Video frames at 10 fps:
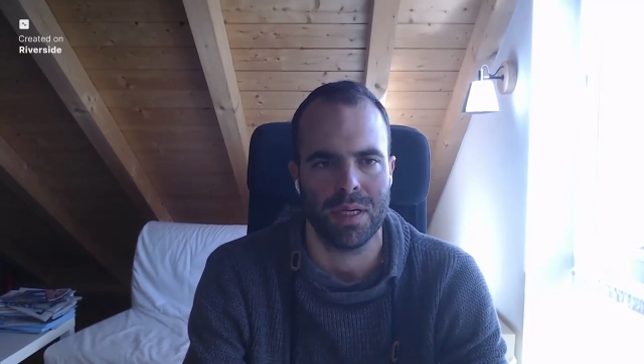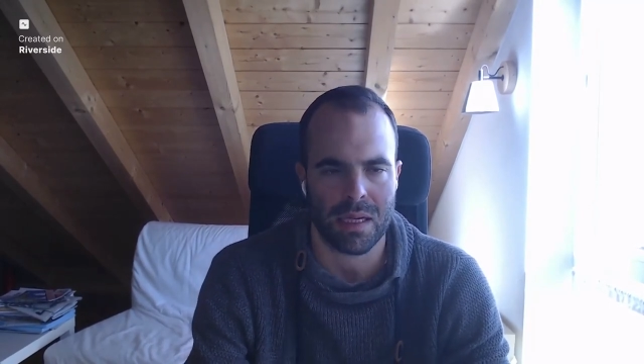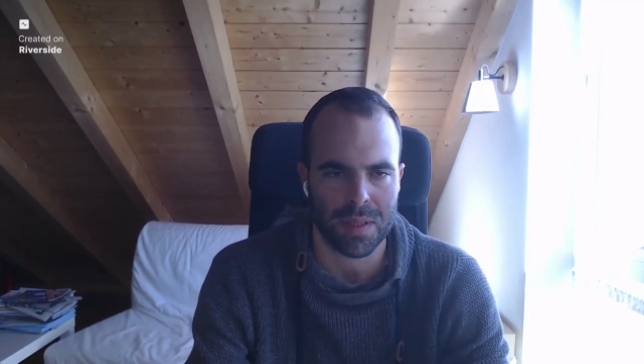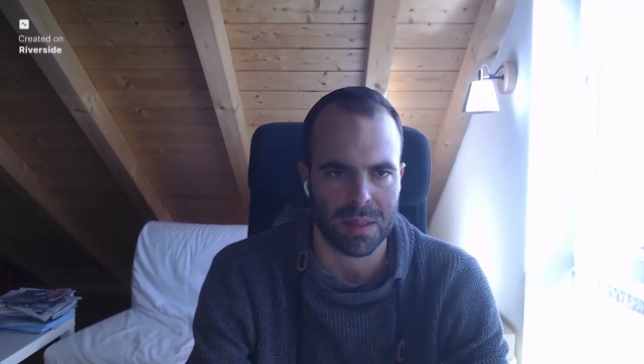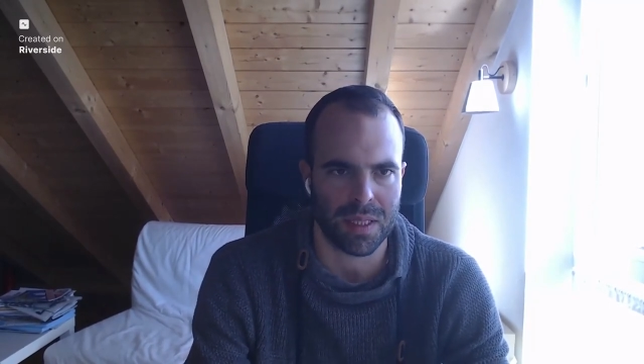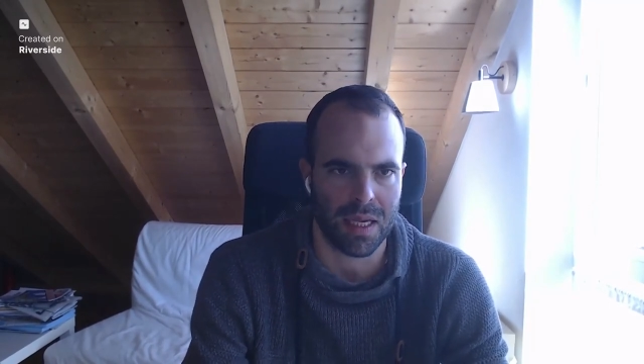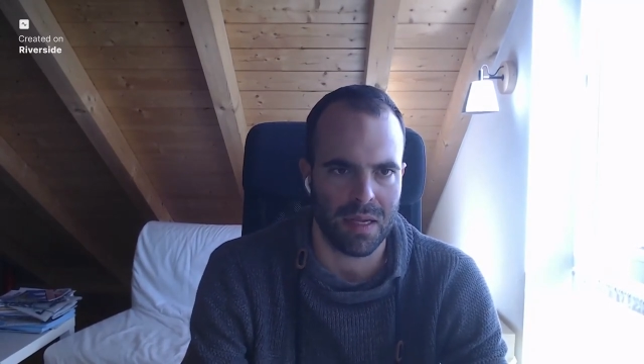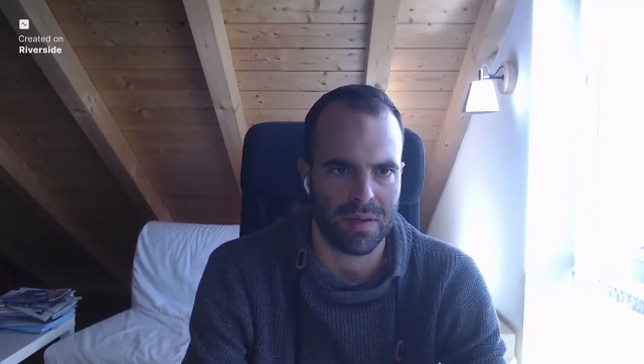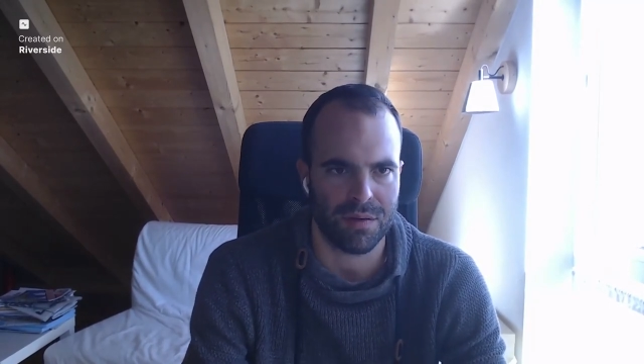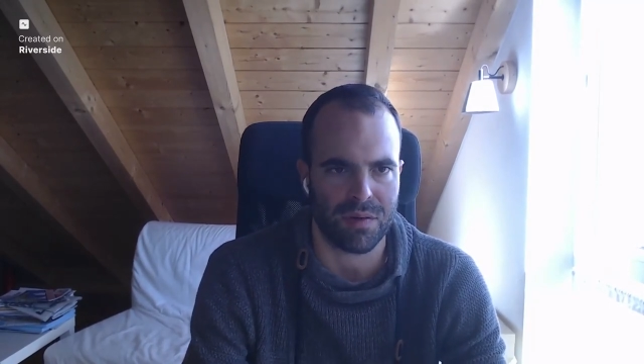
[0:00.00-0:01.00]
Sometimes I
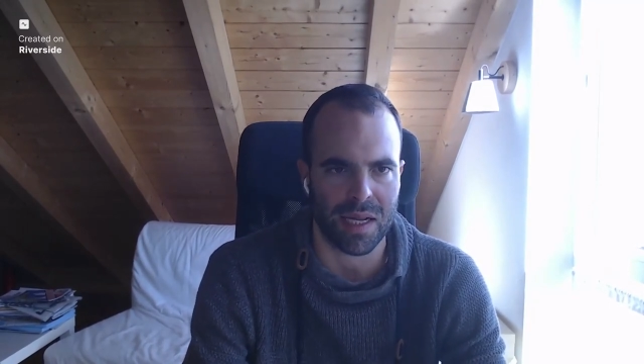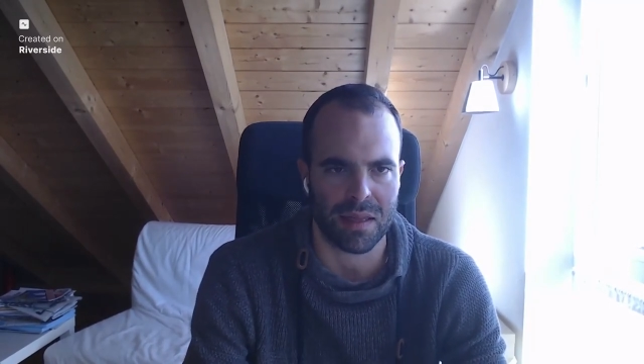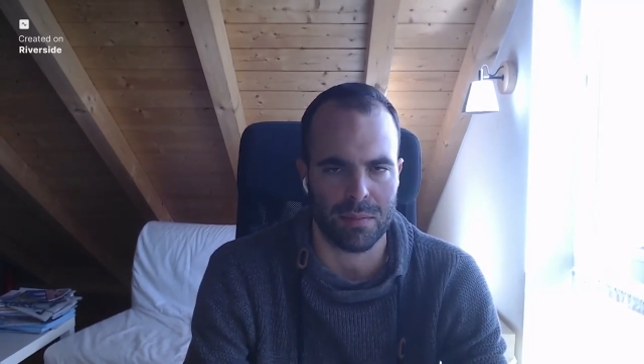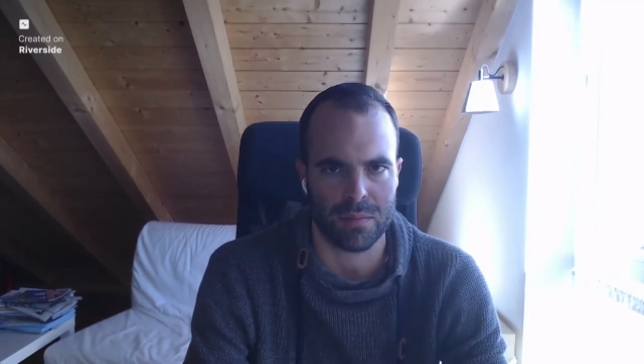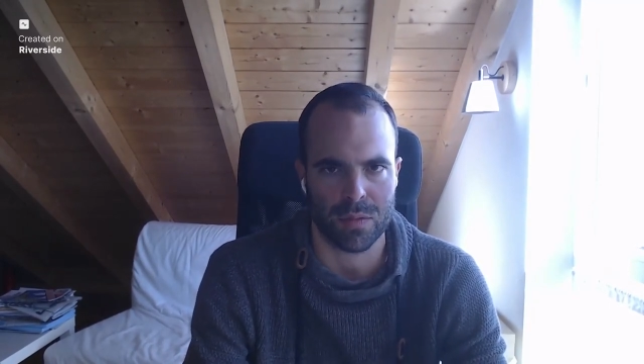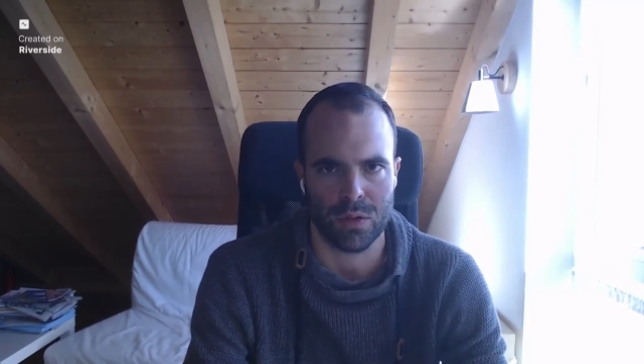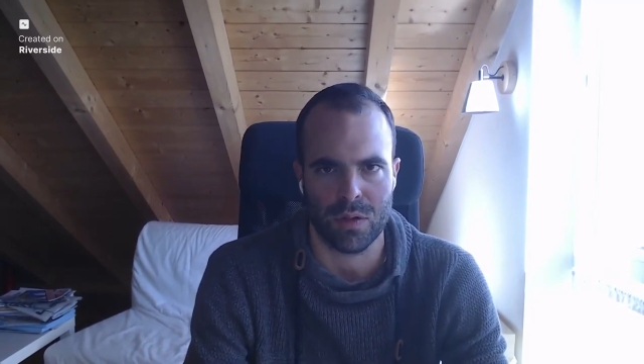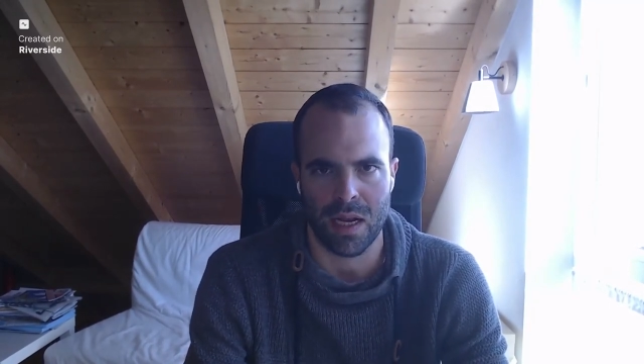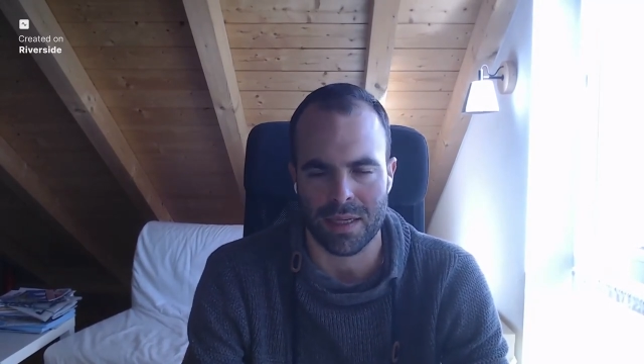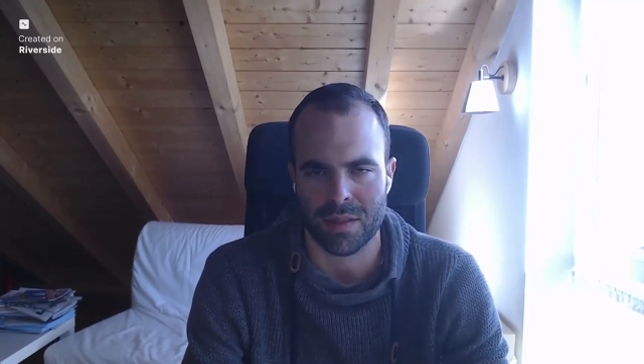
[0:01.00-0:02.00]
even invite them to the
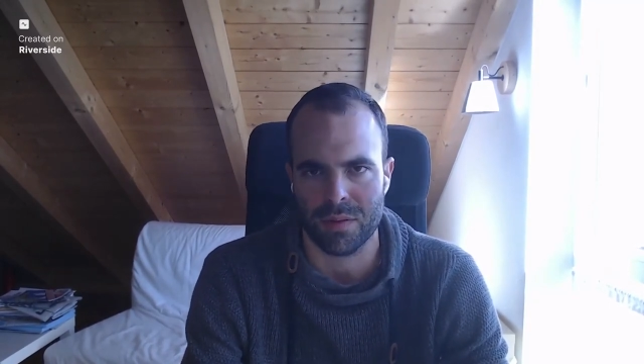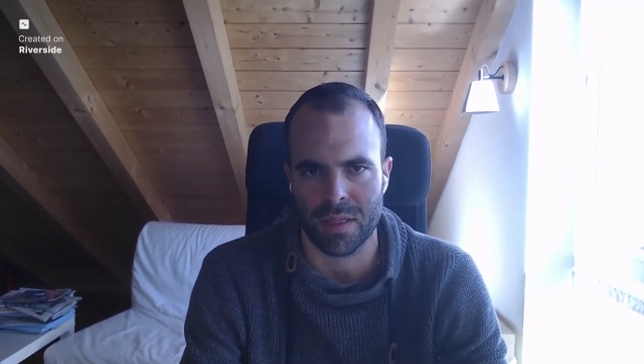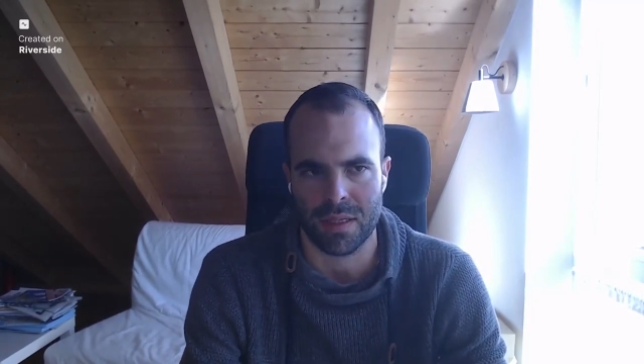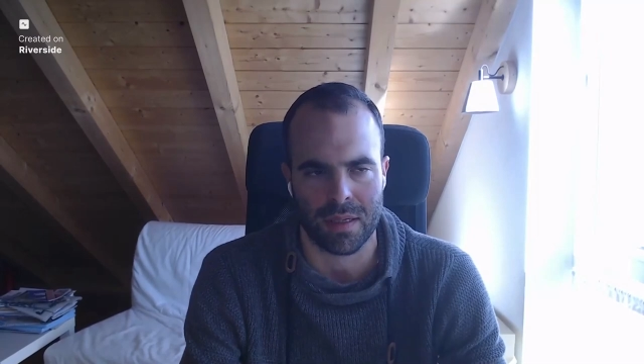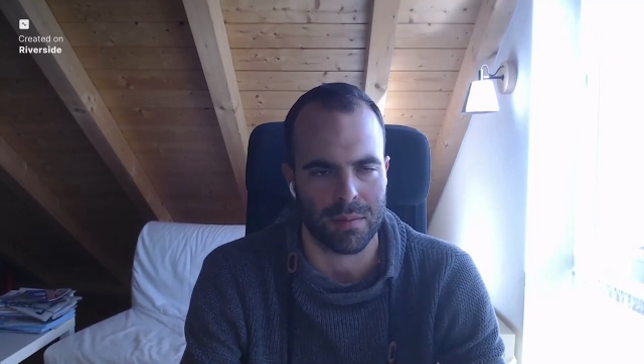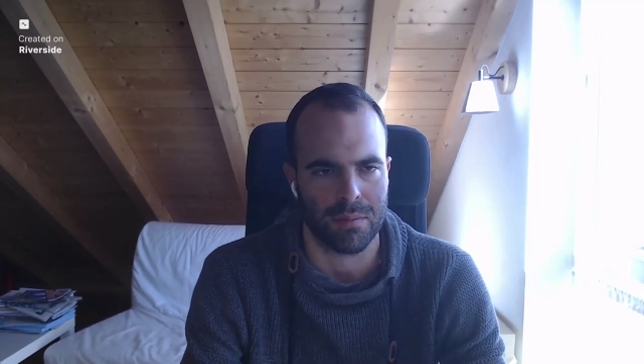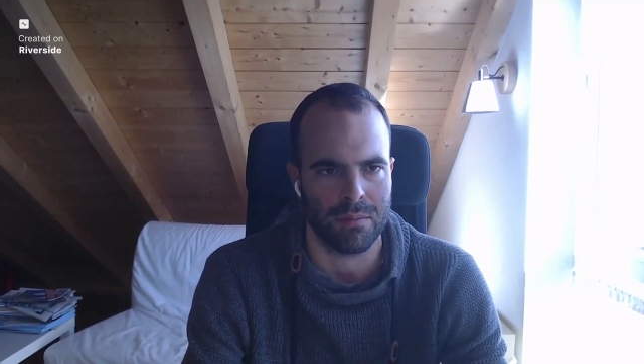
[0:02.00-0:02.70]
last uh,